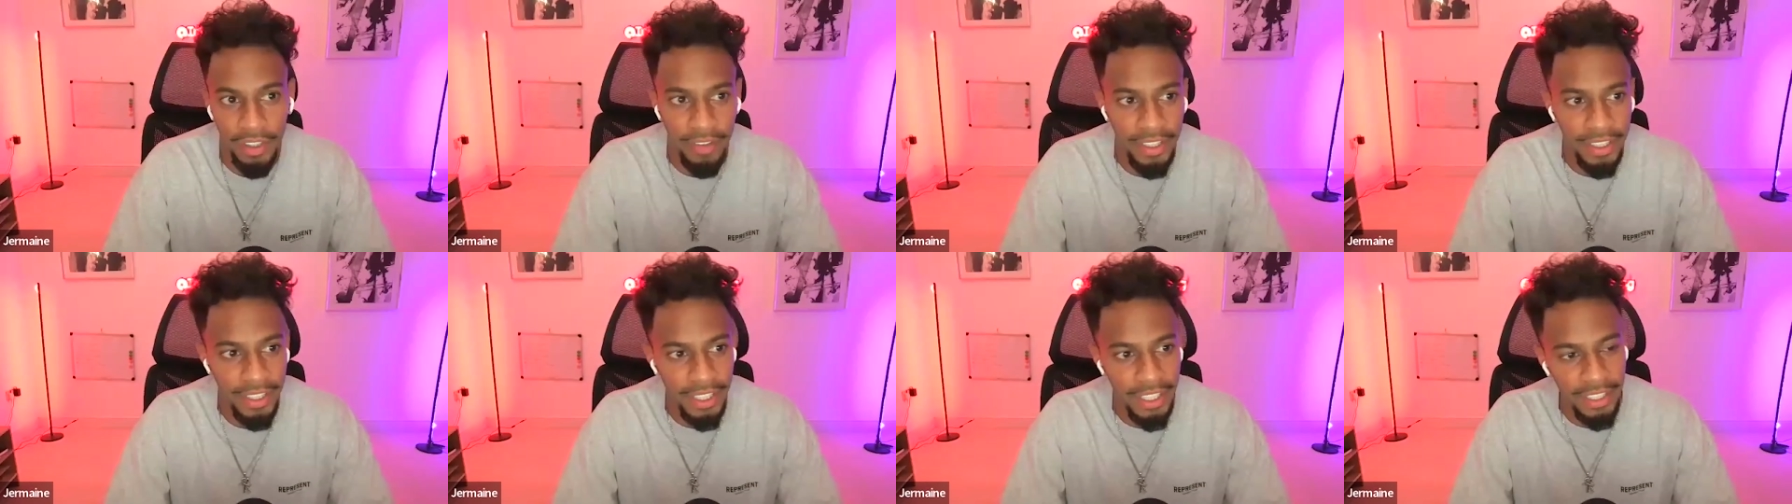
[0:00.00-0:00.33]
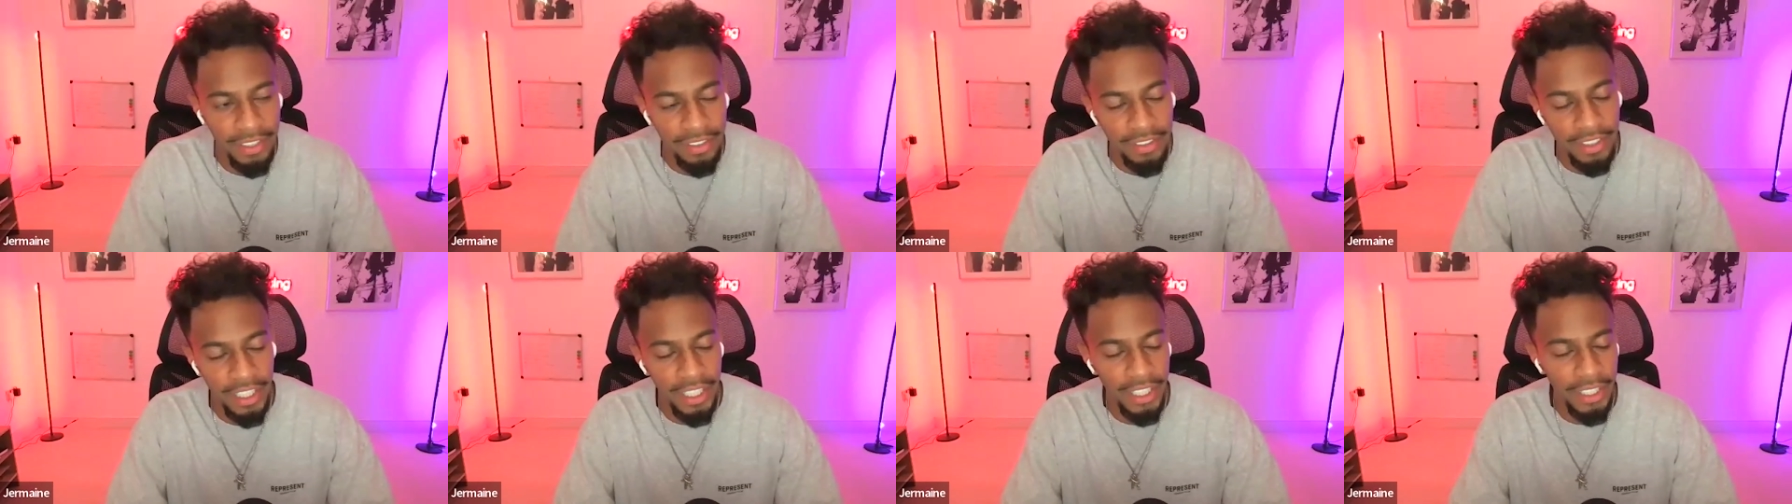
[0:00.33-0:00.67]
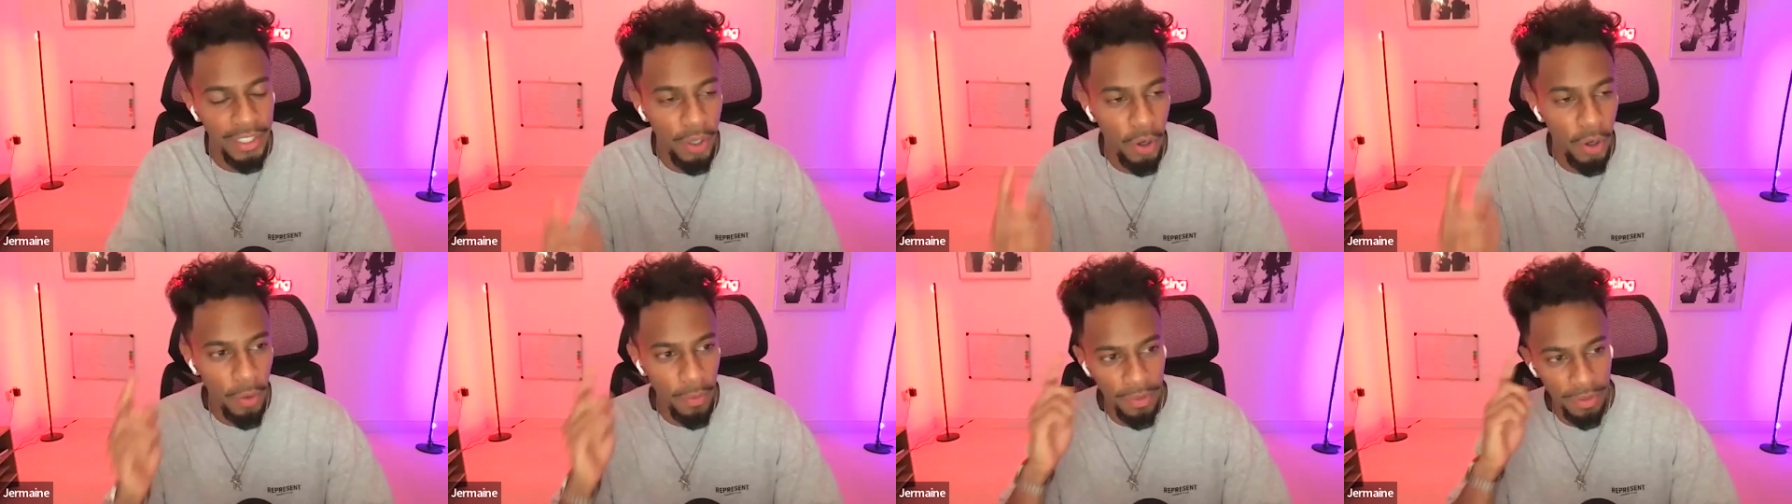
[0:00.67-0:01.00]
think
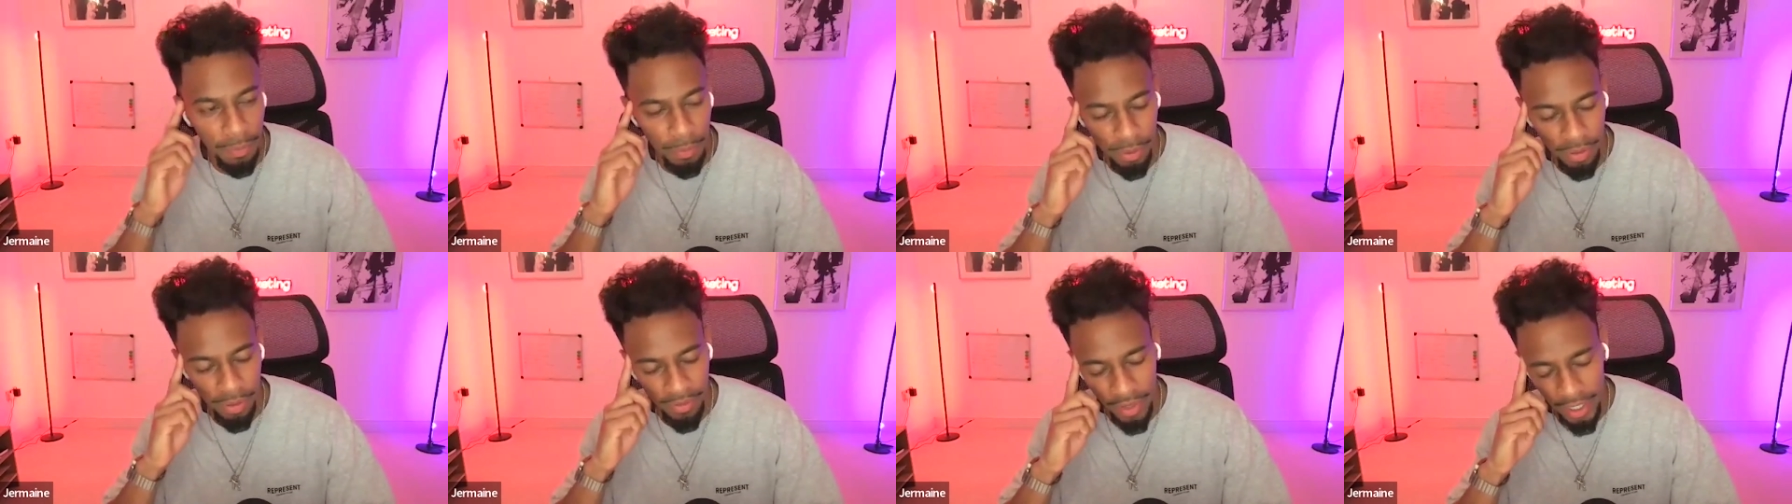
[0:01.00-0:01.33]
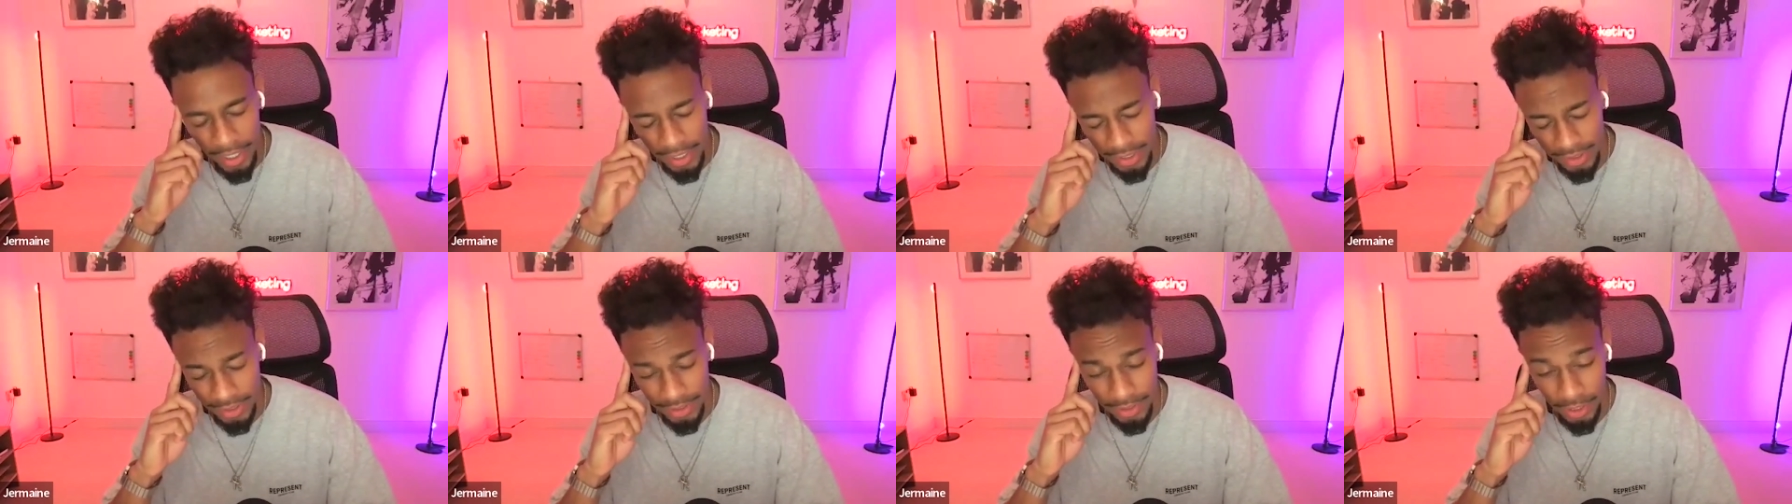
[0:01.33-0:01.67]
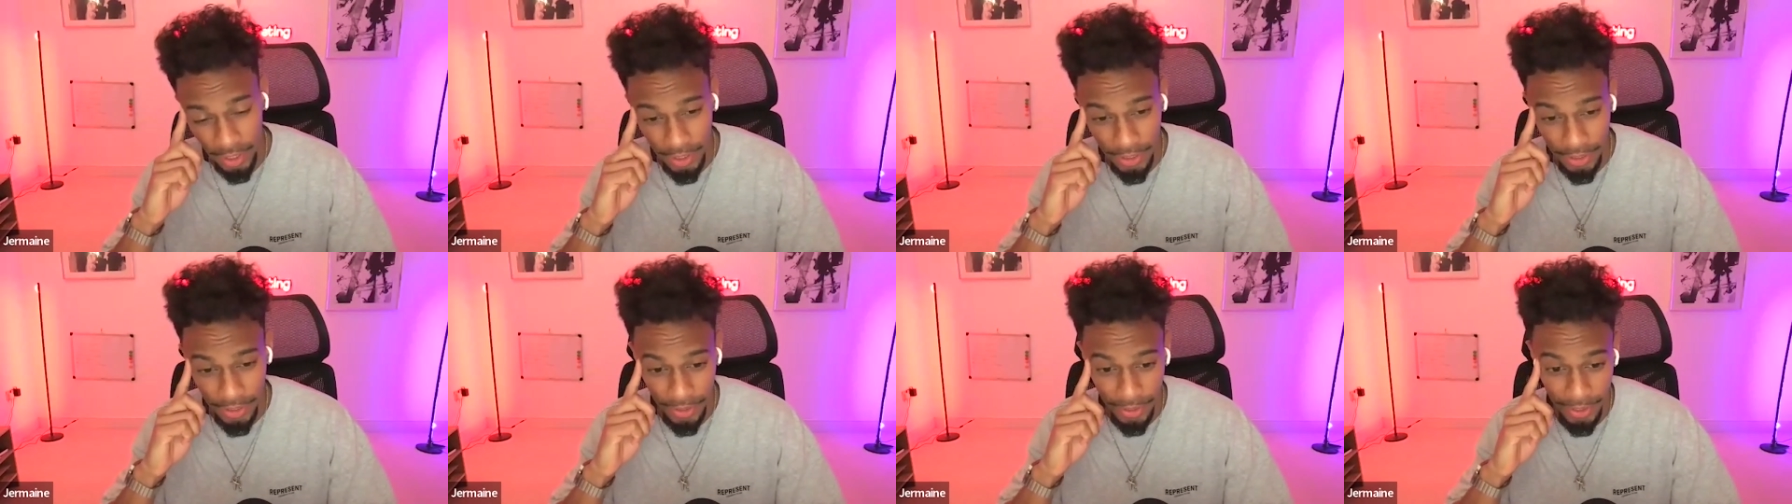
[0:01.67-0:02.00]
e-com has provided
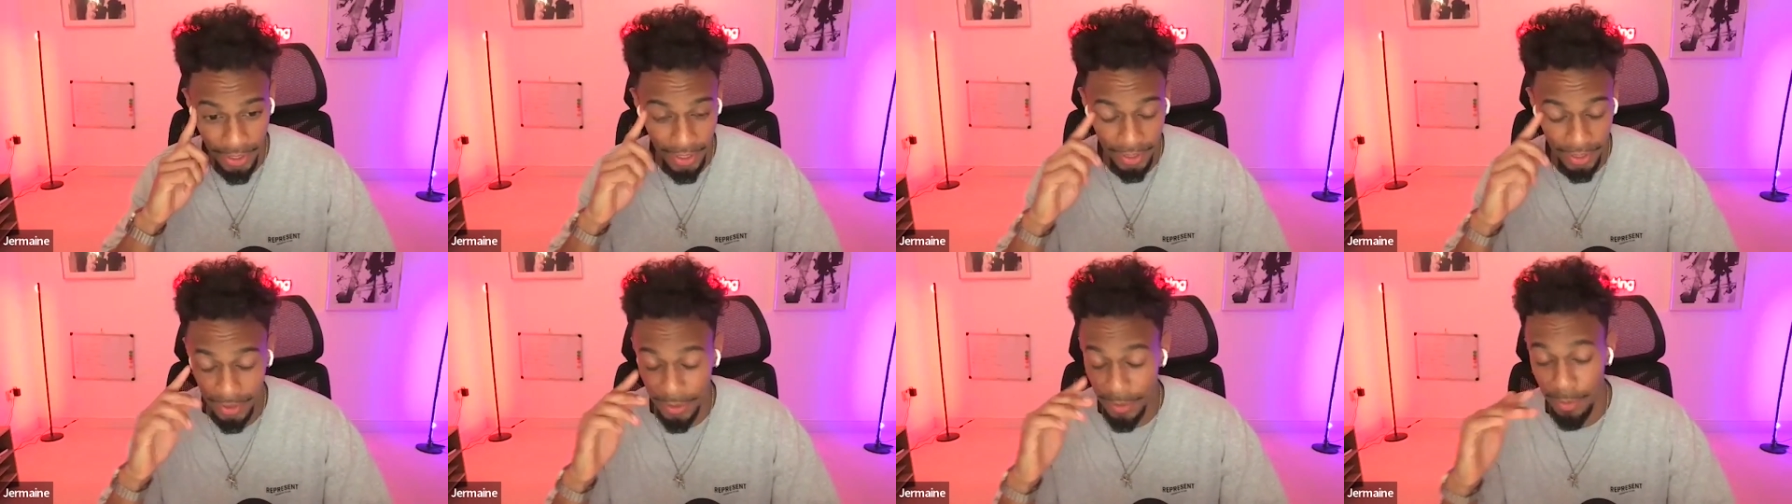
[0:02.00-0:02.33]
it